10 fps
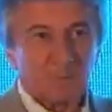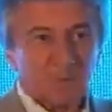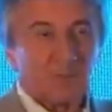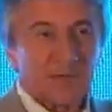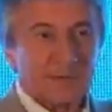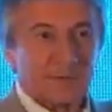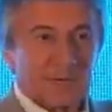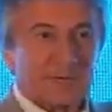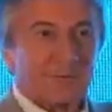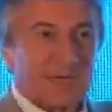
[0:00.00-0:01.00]
when
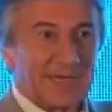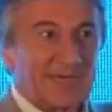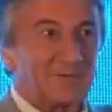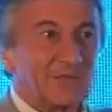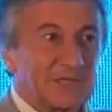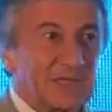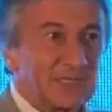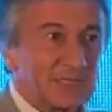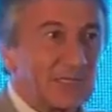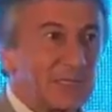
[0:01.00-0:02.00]
at the beginning of the
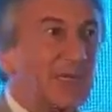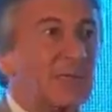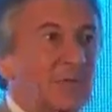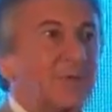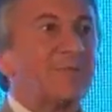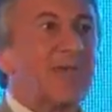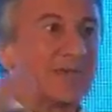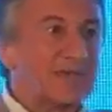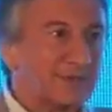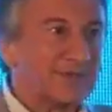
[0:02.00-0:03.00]
season,
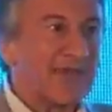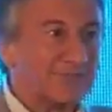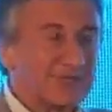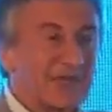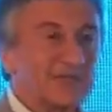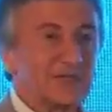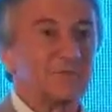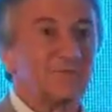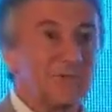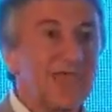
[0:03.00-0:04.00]
many of the
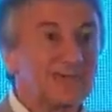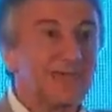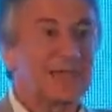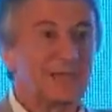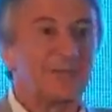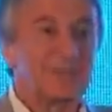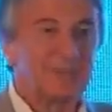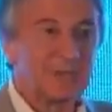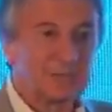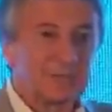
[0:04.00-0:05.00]
advertisers make their
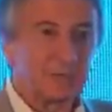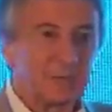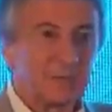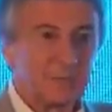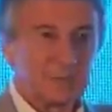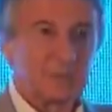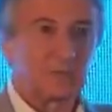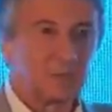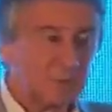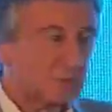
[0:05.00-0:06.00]
commitments
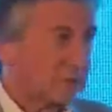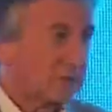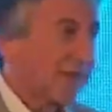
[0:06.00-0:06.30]
to the